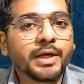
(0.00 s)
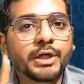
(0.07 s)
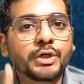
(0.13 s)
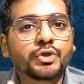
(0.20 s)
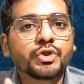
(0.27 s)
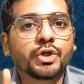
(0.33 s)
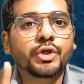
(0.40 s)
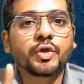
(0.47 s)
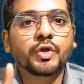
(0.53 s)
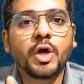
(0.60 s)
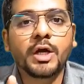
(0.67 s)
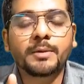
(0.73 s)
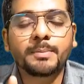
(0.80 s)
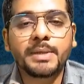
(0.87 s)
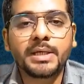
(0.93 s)
it should
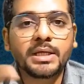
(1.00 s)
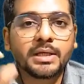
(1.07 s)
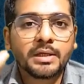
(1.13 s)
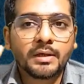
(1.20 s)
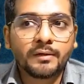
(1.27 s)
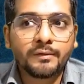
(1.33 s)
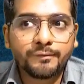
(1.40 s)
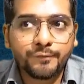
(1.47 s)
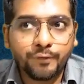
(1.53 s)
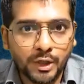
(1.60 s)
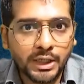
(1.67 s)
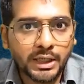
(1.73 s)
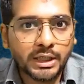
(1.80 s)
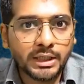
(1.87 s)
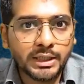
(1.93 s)
not be
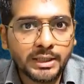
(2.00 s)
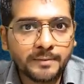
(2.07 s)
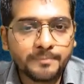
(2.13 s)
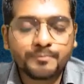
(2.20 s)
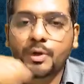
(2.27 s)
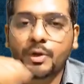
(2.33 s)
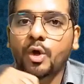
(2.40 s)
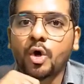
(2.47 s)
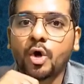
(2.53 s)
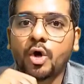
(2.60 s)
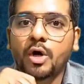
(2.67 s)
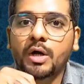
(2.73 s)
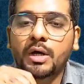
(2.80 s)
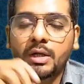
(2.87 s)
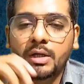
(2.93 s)
phonically
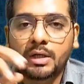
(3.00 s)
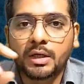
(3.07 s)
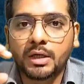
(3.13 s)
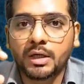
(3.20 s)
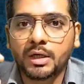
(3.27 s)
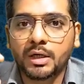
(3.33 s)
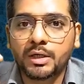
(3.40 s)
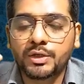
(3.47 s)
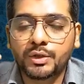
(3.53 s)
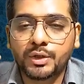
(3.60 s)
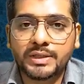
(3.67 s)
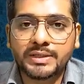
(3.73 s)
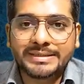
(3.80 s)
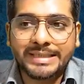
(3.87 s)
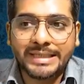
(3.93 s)
or you
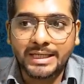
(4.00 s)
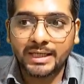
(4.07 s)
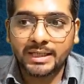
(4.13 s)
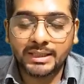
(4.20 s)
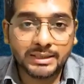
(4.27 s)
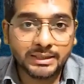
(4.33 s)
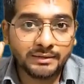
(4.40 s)
can say